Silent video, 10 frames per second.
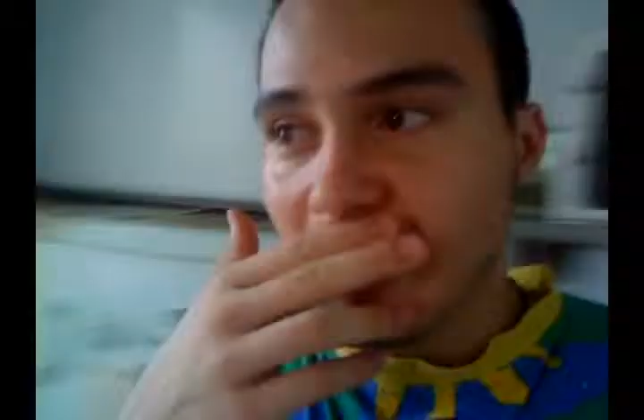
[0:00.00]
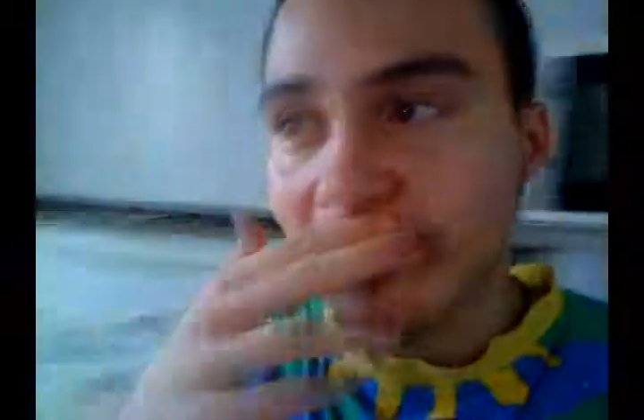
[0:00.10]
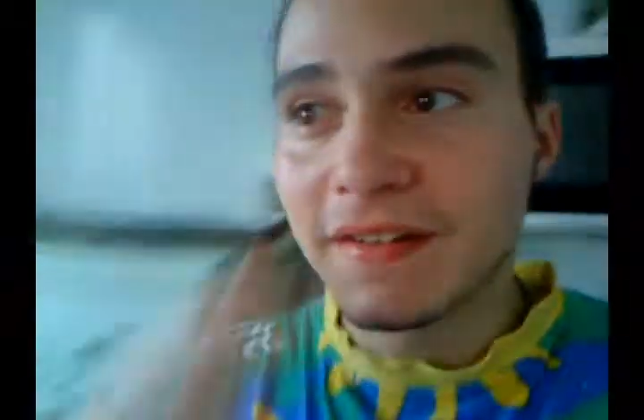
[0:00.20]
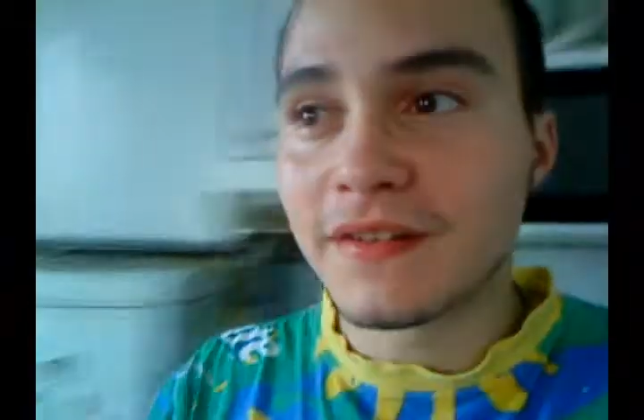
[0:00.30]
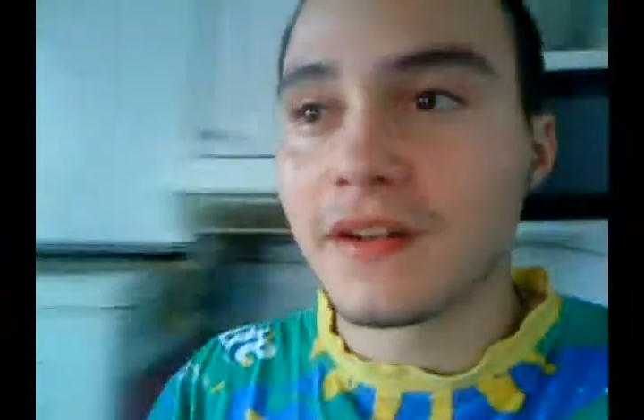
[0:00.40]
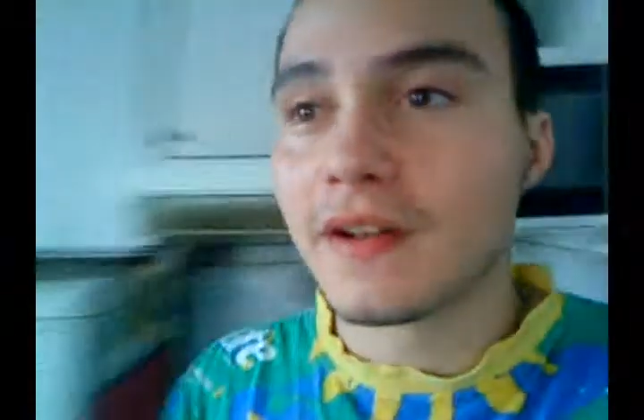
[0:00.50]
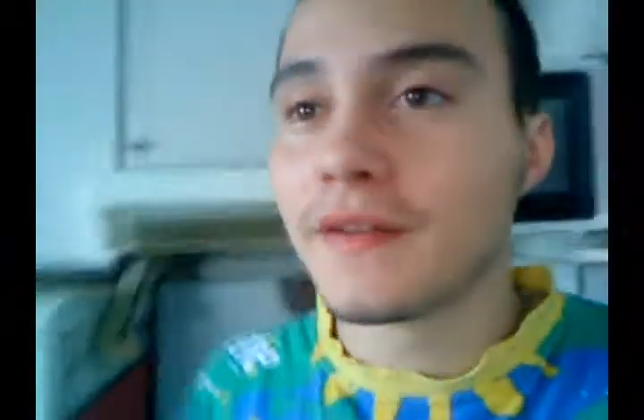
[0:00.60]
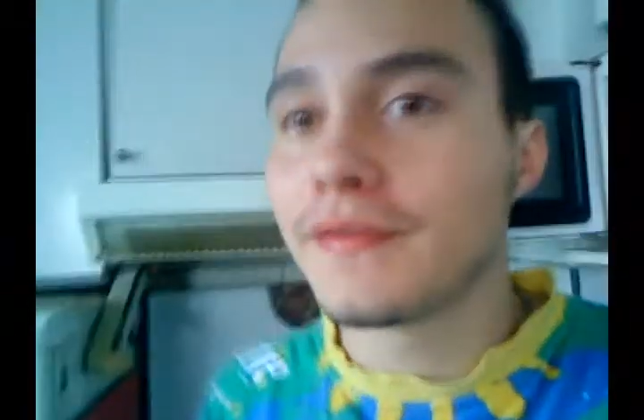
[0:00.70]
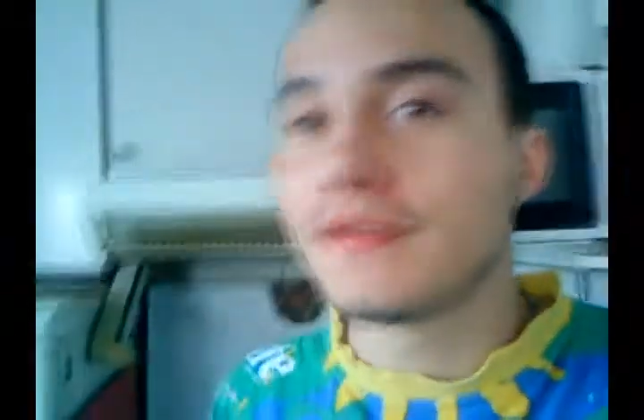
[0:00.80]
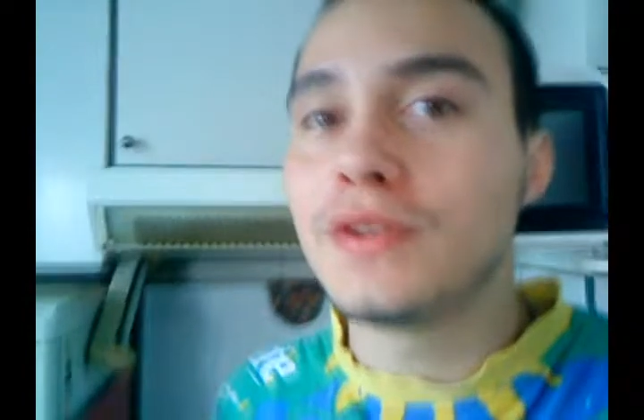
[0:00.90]
other
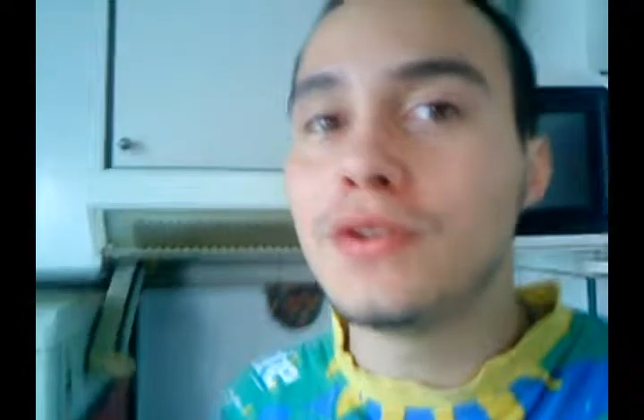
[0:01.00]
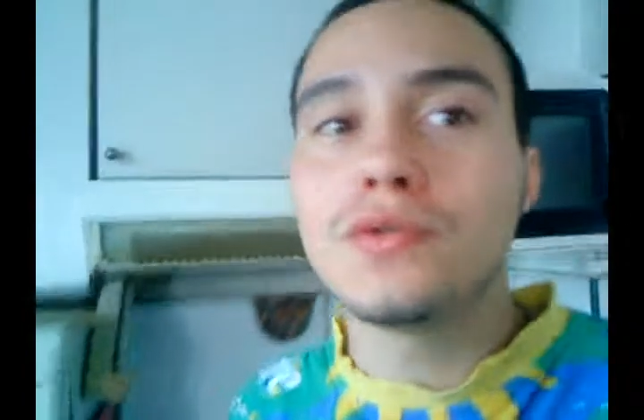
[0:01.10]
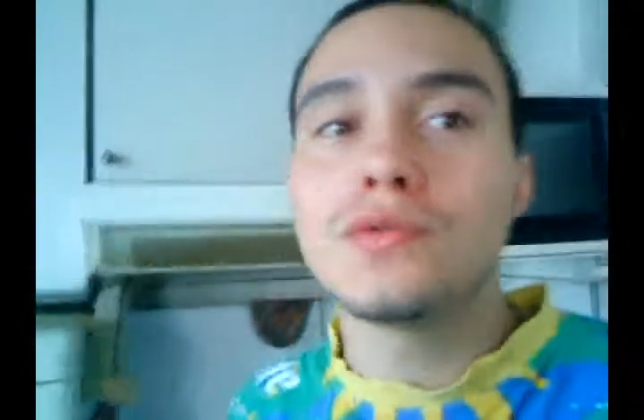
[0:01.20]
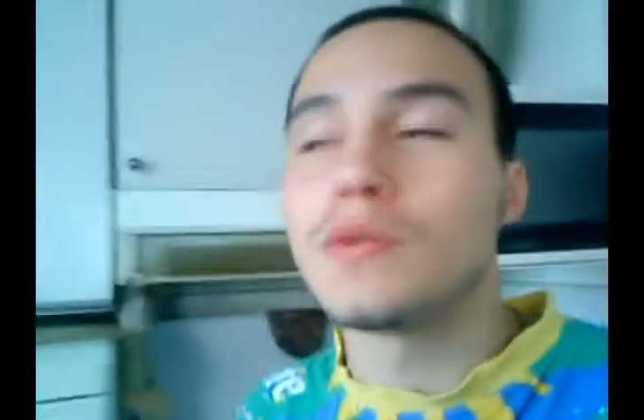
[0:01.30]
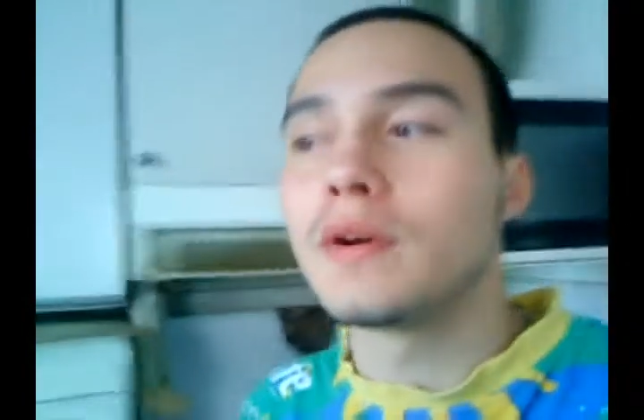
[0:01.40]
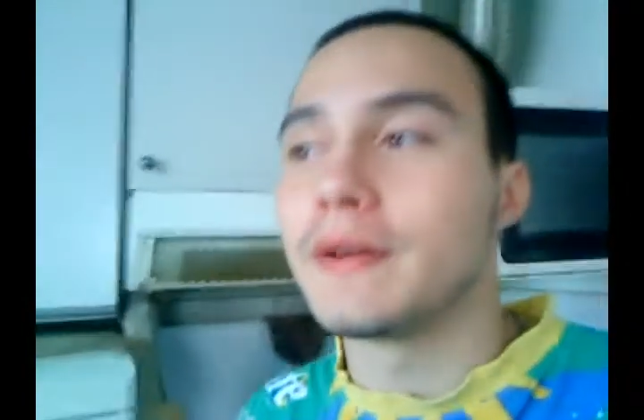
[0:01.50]
of new